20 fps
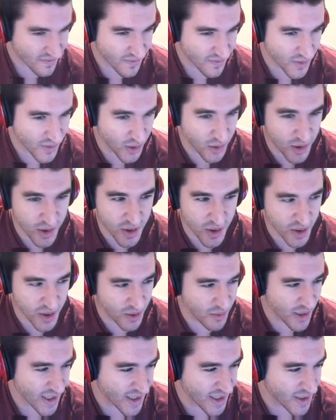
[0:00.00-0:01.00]
You
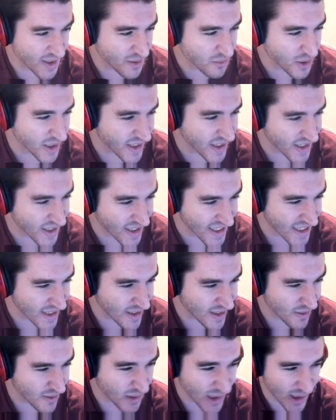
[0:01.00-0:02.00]
streaming idea? Bring your dad
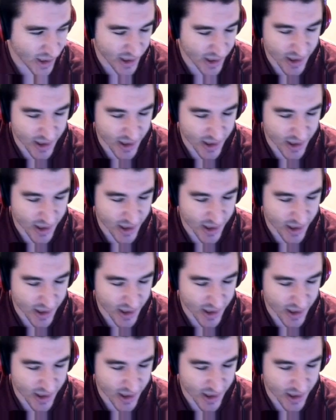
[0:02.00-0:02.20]
in? No.